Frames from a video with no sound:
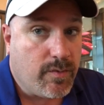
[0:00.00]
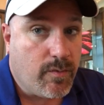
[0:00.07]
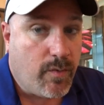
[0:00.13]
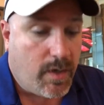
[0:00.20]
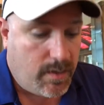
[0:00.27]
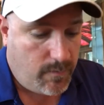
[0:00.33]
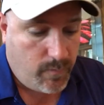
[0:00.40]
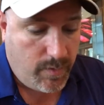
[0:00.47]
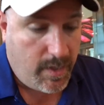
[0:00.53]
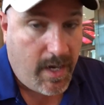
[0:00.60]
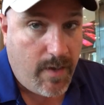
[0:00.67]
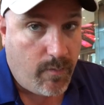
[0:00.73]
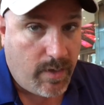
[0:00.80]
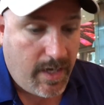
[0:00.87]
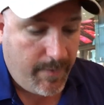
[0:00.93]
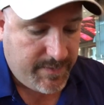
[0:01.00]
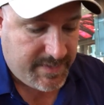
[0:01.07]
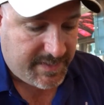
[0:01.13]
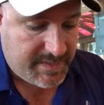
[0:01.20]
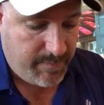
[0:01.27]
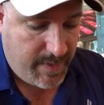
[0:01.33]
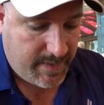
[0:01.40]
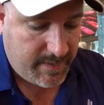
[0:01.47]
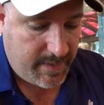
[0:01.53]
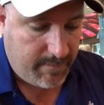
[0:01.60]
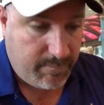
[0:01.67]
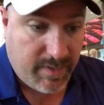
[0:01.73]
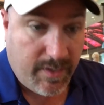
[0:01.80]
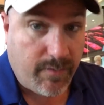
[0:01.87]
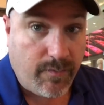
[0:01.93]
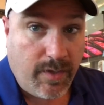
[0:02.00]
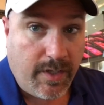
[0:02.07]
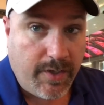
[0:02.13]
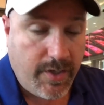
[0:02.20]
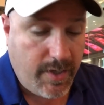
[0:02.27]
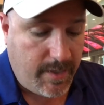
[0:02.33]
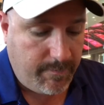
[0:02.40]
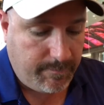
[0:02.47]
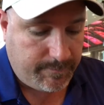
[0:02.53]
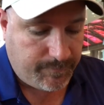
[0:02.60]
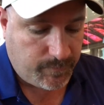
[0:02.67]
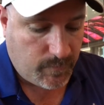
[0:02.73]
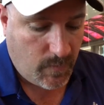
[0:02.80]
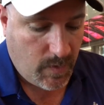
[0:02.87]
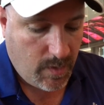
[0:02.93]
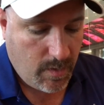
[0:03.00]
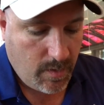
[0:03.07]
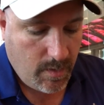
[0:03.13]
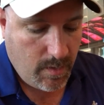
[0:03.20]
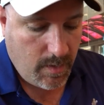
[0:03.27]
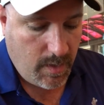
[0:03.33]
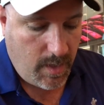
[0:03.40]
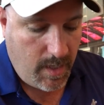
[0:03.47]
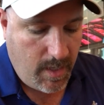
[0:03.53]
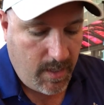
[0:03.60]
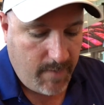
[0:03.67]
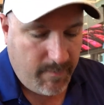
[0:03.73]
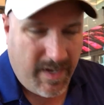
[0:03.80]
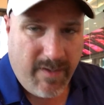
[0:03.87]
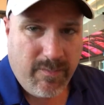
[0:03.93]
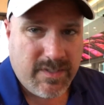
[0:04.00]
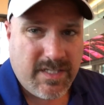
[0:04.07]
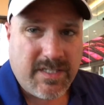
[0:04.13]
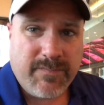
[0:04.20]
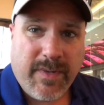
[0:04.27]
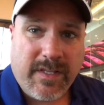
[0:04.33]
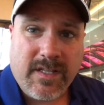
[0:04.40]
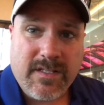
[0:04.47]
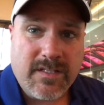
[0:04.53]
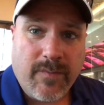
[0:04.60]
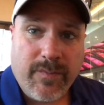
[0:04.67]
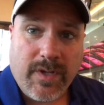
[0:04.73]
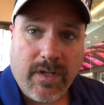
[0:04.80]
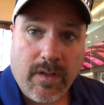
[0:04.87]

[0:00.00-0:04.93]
were what, were not what I was expecting, but they're really good. Um, I was expecting something